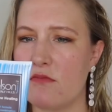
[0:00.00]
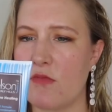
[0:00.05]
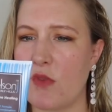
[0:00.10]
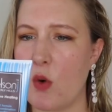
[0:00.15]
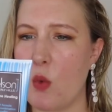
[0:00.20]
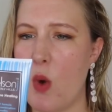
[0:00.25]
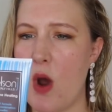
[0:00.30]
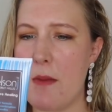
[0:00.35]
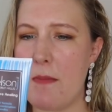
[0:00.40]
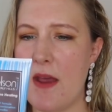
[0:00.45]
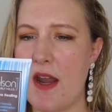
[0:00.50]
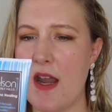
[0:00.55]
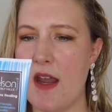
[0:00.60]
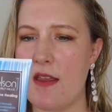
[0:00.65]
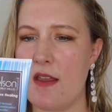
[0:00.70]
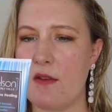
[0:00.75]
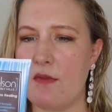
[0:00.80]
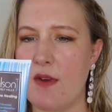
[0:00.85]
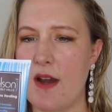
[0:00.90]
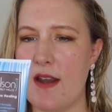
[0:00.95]
for one minute
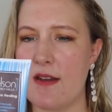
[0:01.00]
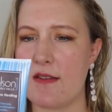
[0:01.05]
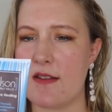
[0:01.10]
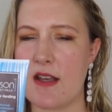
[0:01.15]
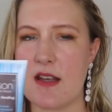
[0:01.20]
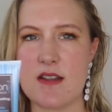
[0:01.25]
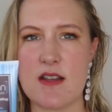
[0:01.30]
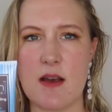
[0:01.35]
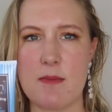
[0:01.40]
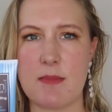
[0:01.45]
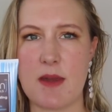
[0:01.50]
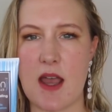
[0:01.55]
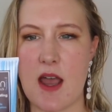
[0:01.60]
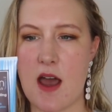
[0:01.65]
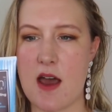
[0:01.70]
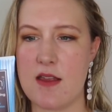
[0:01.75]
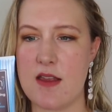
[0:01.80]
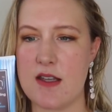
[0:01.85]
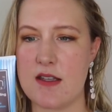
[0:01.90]
and then rinse. That's not bad.